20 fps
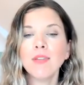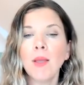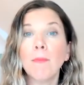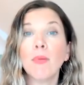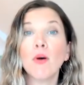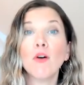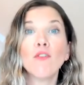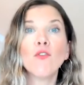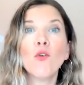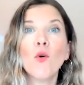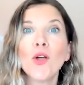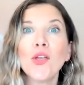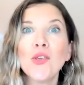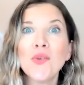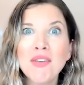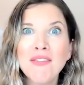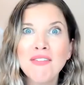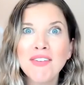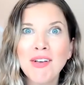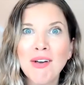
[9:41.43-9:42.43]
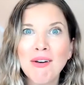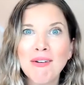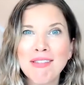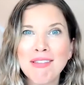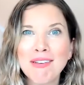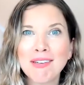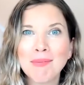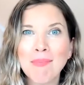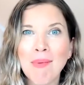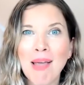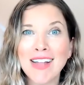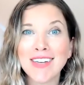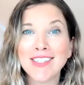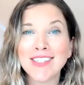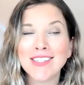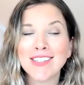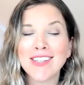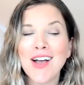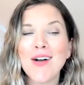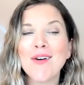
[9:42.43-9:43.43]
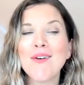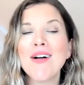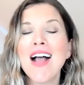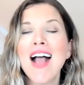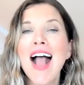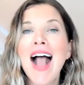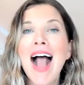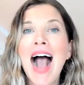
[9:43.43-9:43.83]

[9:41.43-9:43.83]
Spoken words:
Before you even go to those pages though,